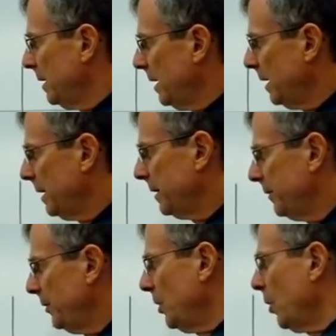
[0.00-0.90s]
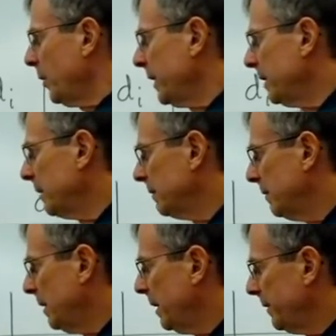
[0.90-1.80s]
uh, knowing
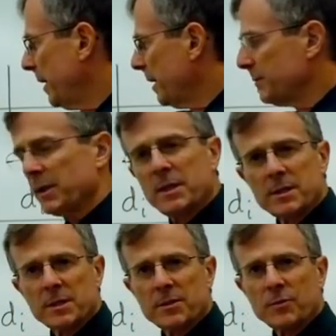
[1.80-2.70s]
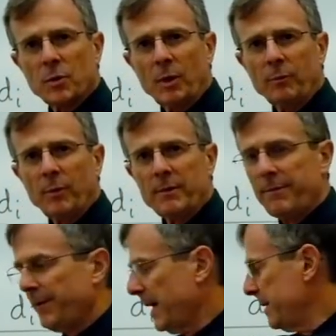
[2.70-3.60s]
uh, the object distance of
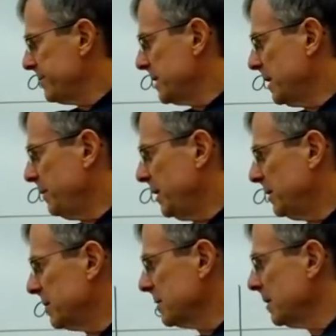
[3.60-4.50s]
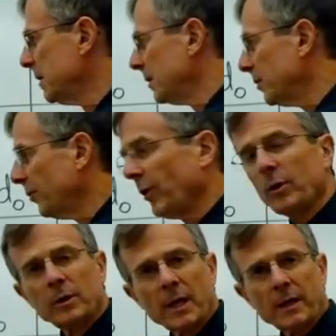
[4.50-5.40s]
12.5 centimeters, the
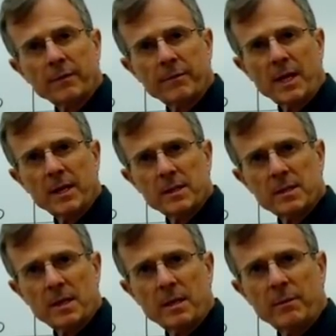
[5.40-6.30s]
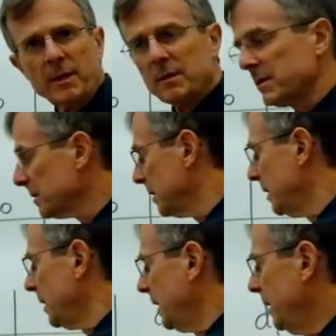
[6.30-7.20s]
focal length of 10 centimeters,
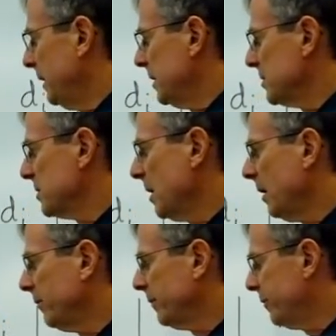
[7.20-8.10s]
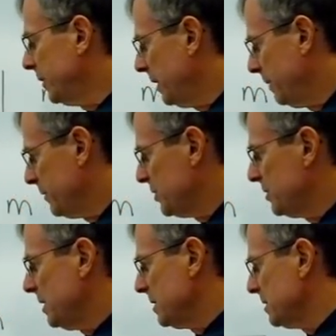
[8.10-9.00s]
and then solving for the image
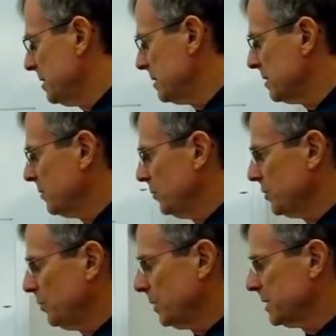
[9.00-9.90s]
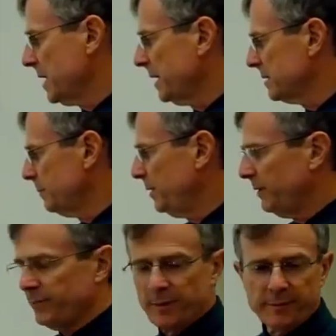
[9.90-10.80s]
distance, which works out to be
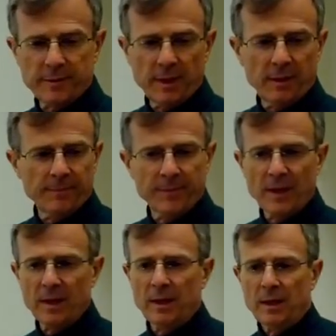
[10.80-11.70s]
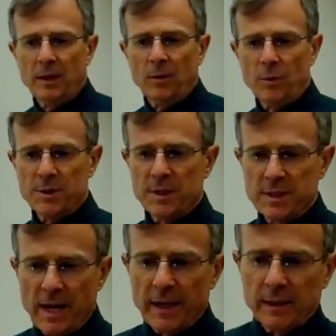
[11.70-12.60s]
50, which
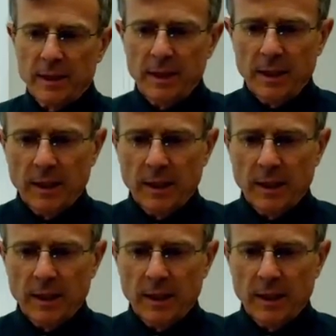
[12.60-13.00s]
exactly